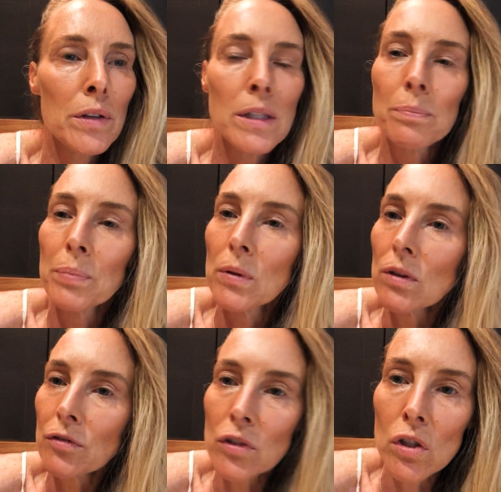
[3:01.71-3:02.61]
these
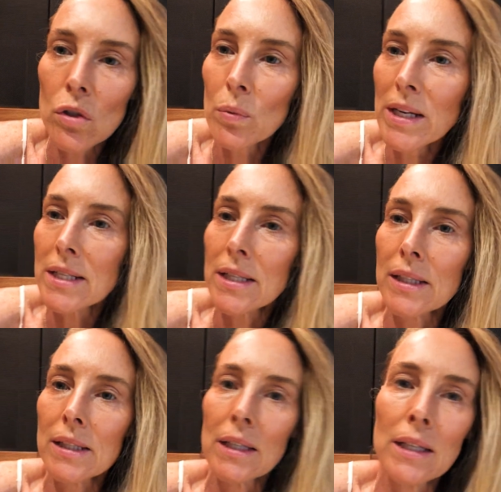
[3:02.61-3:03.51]
beautiful
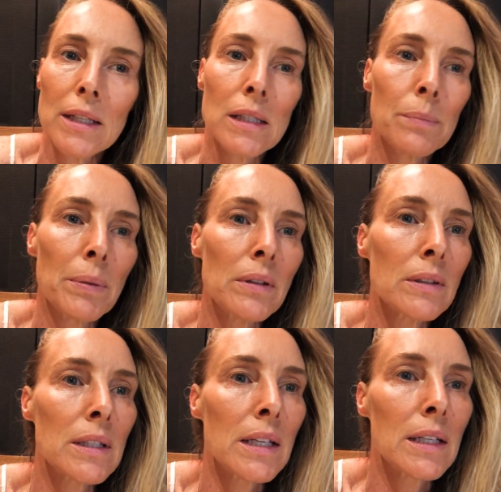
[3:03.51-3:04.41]
suites and he's
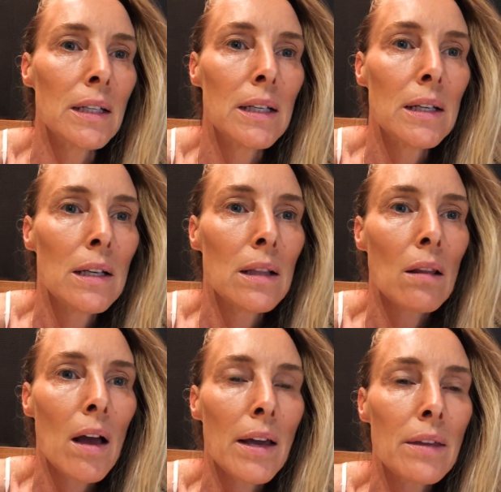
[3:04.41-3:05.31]
building
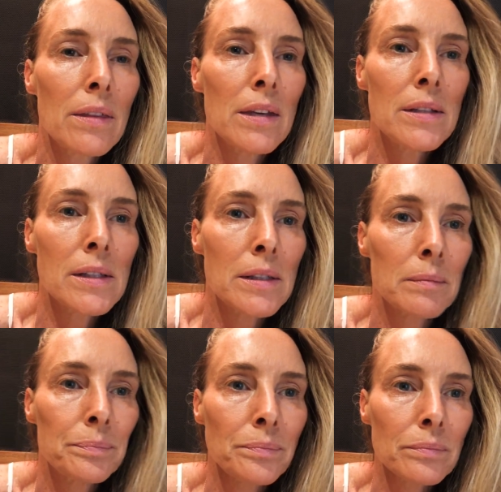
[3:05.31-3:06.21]
like these
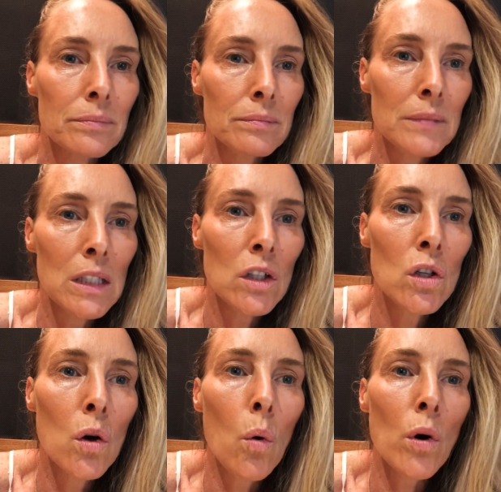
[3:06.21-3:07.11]

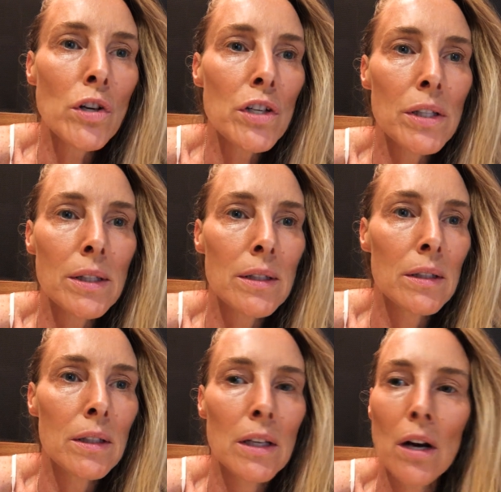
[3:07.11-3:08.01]
gorgeous,
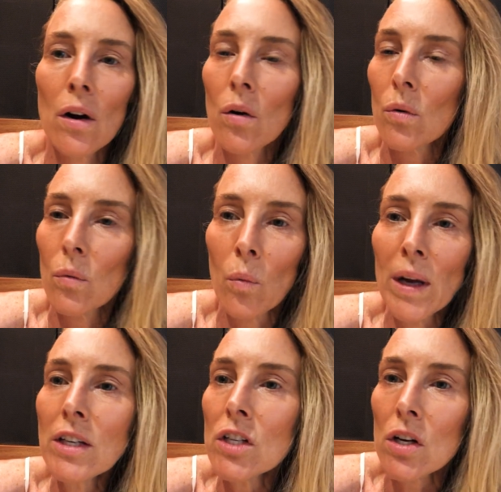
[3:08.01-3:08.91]
you know,
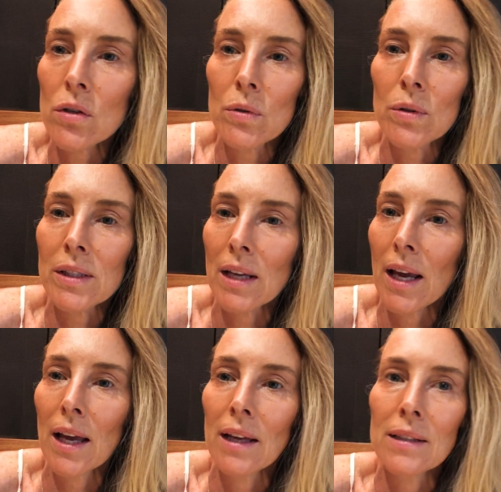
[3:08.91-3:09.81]
windows
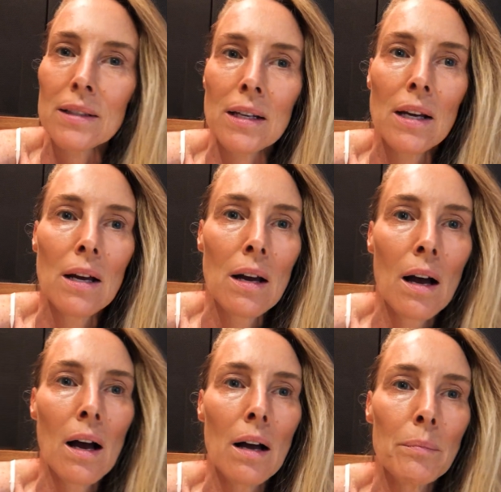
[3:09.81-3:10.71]
and
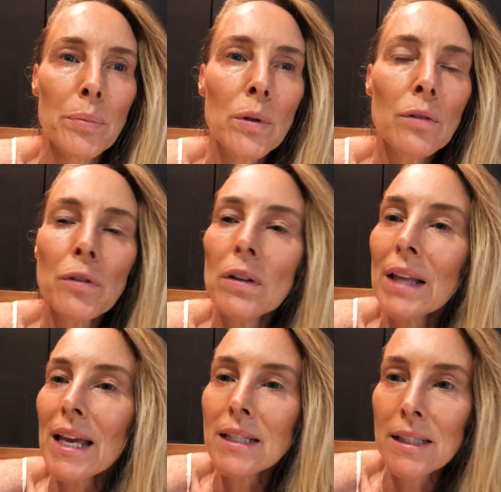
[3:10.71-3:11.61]
uh, beautiful
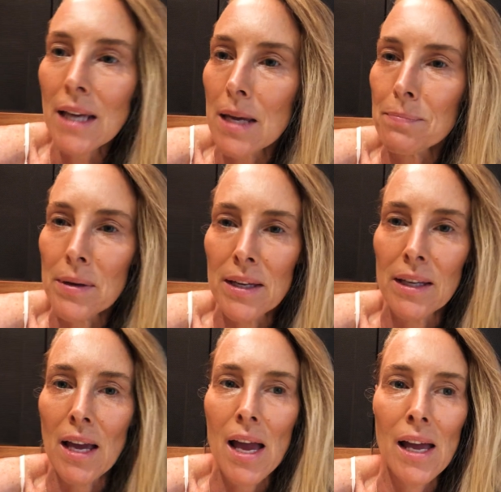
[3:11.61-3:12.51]

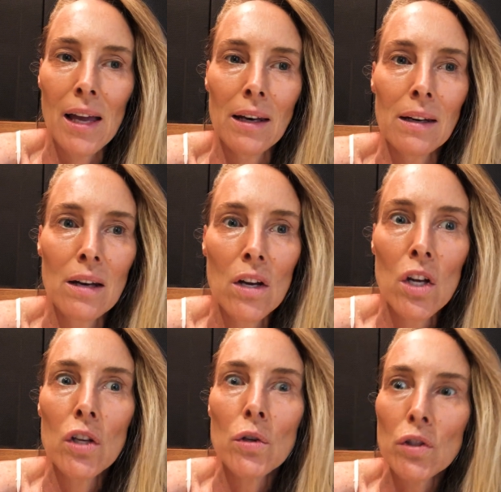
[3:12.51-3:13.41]
landscaping. And
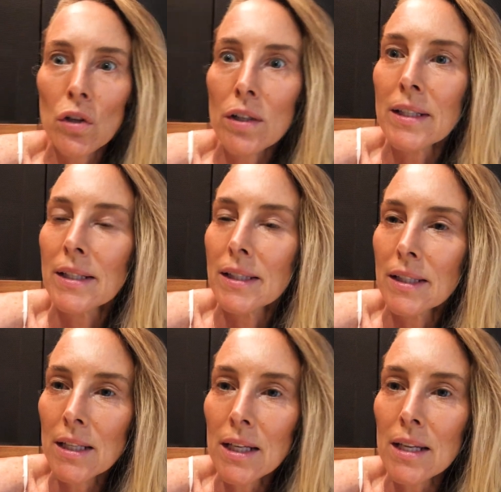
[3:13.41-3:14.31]
you start to
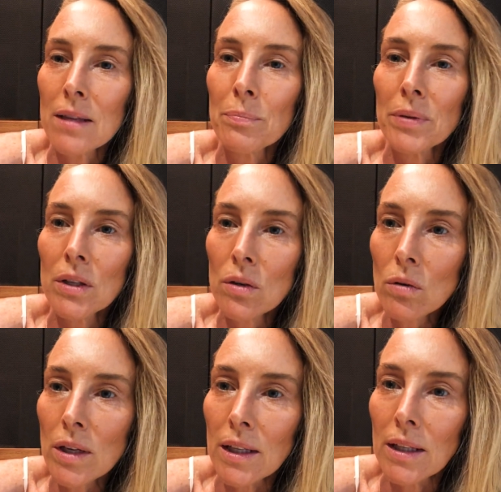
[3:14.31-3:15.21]
see the
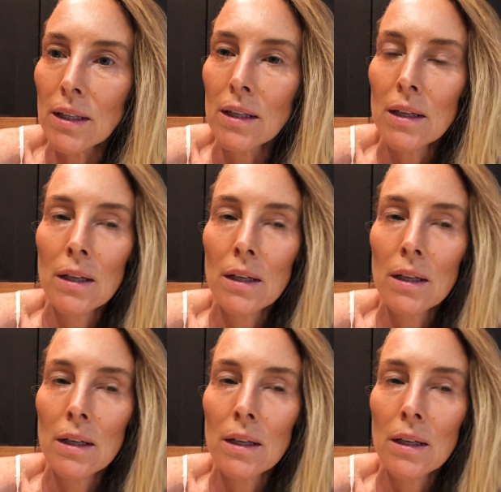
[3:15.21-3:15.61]
beauty